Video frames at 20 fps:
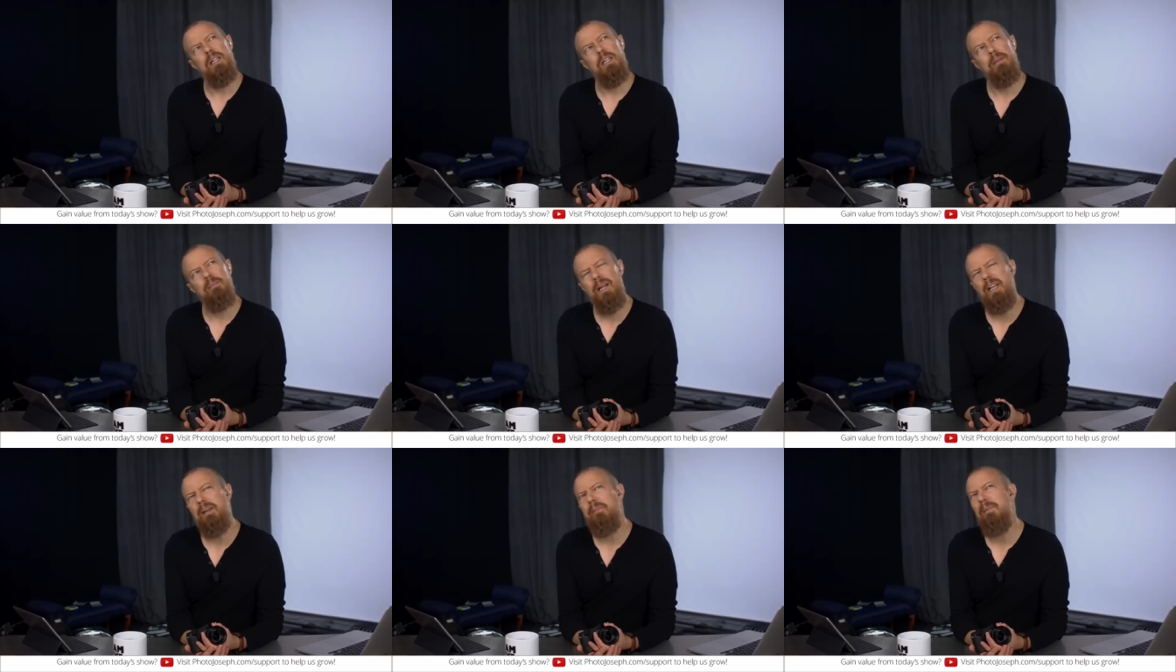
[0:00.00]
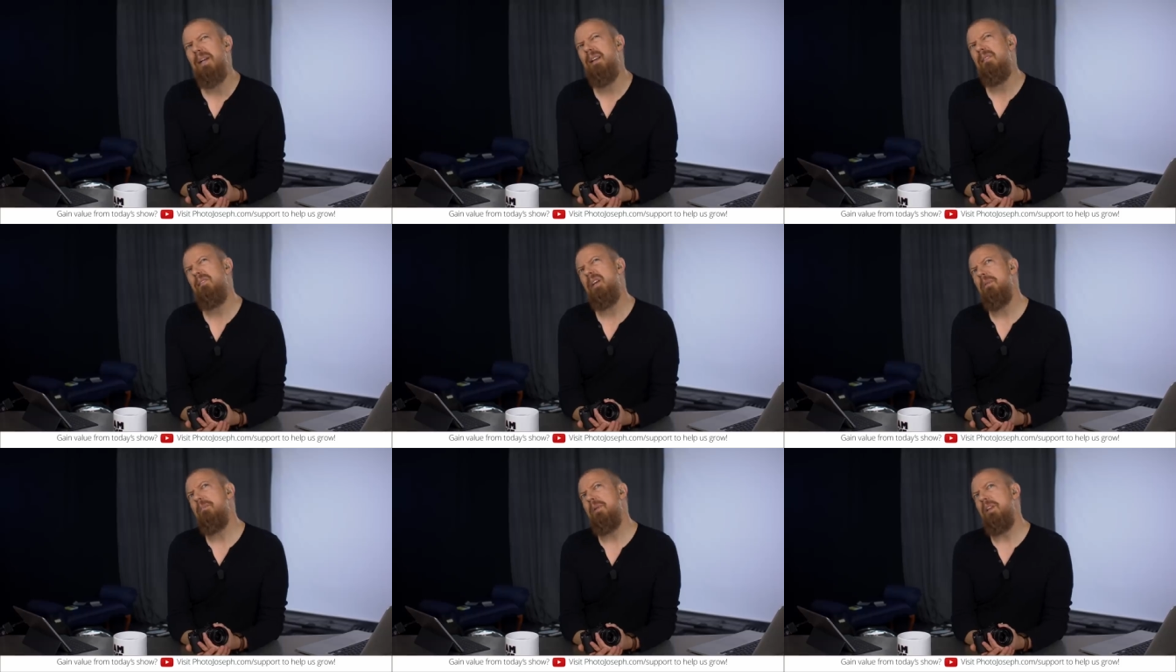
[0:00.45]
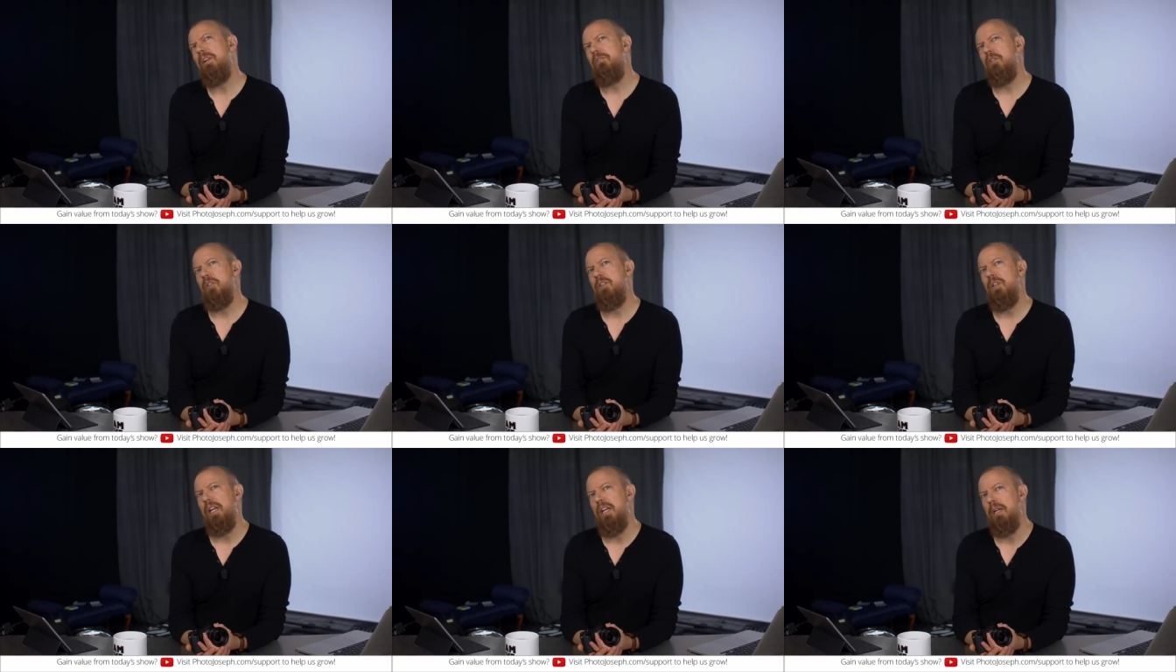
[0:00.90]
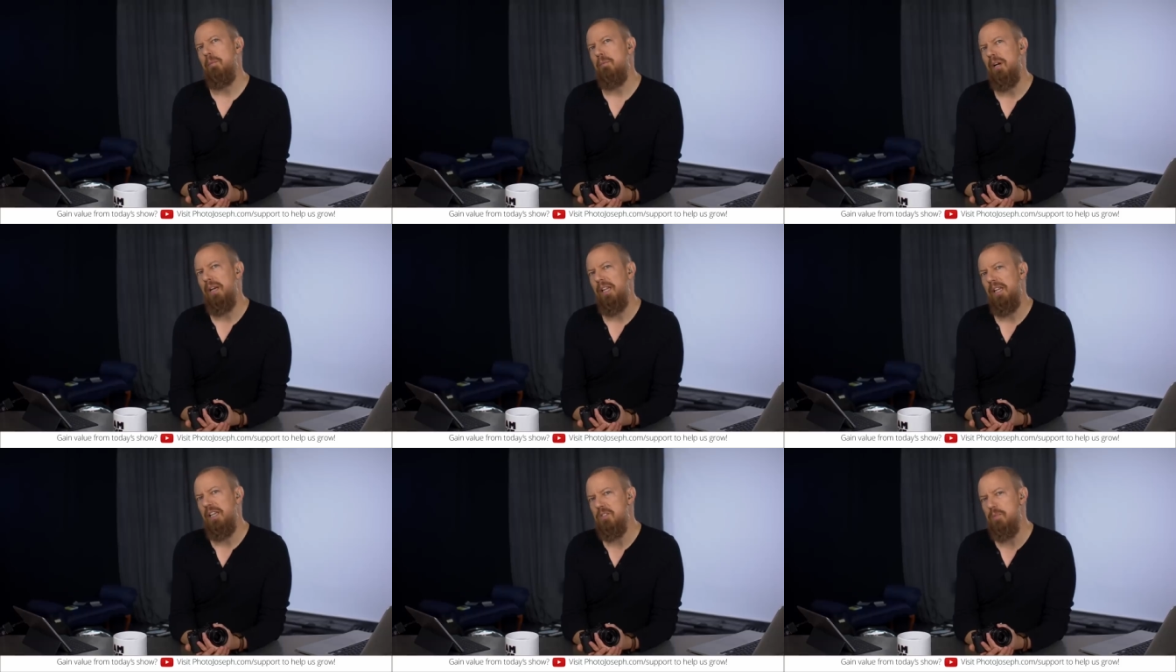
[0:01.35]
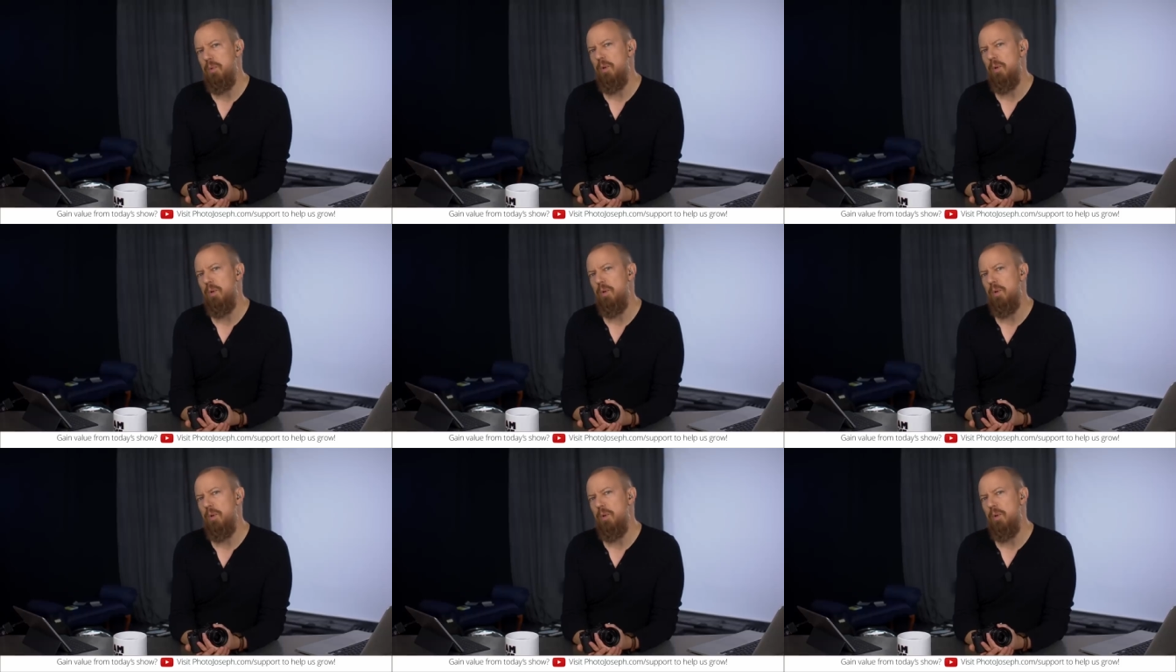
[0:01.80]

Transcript: it might have, might have not been the first Leica branded lens,